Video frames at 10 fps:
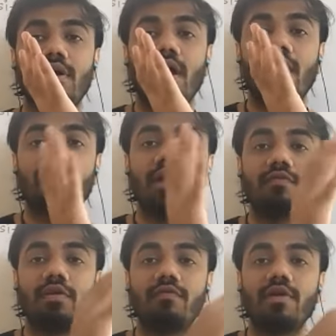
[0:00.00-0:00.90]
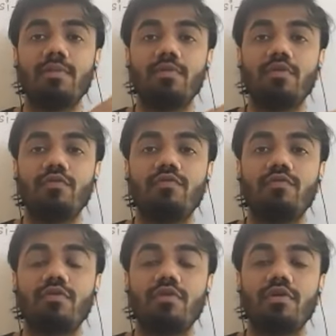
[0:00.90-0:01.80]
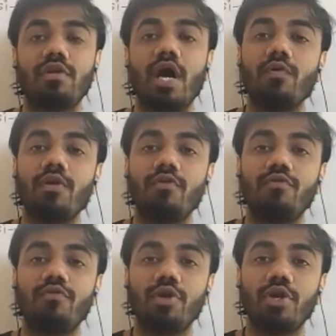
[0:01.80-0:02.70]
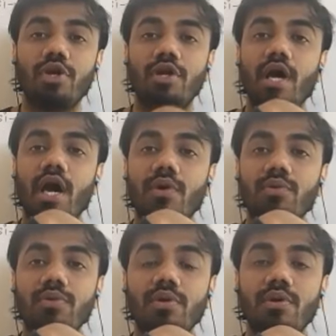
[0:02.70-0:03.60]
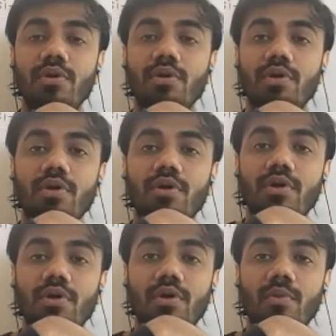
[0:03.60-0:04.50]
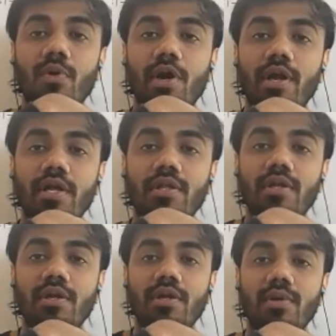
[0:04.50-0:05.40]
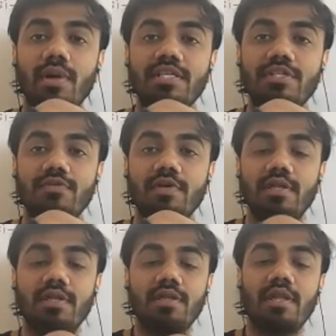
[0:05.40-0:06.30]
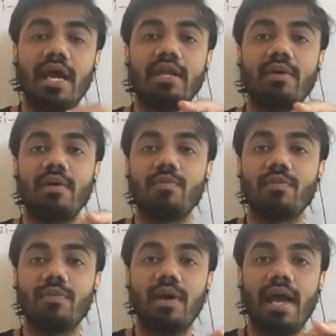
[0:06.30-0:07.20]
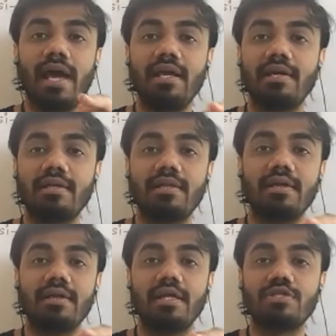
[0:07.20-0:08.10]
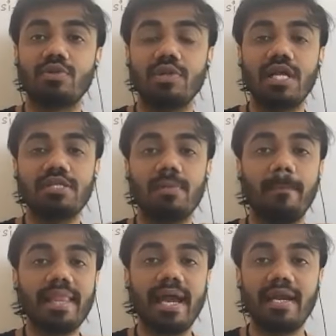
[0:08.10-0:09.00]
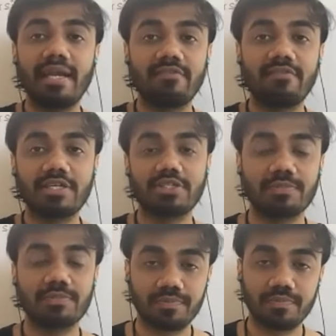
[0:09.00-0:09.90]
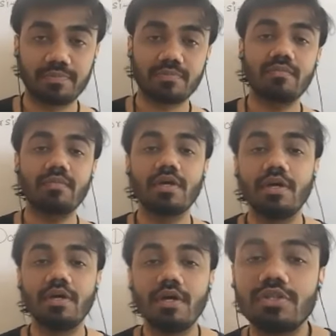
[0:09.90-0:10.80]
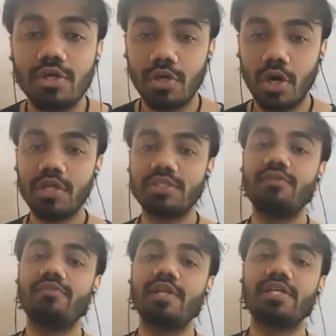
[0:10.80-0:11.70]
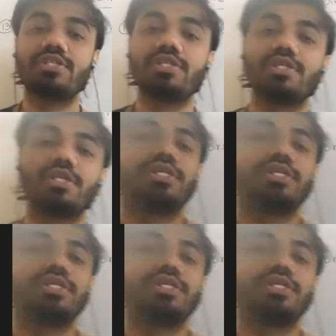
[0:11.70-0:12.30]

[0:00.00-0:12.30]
And when we will move our foot down, pointing the toe as well, that angle is known as plantar flexion. So dorsiflexion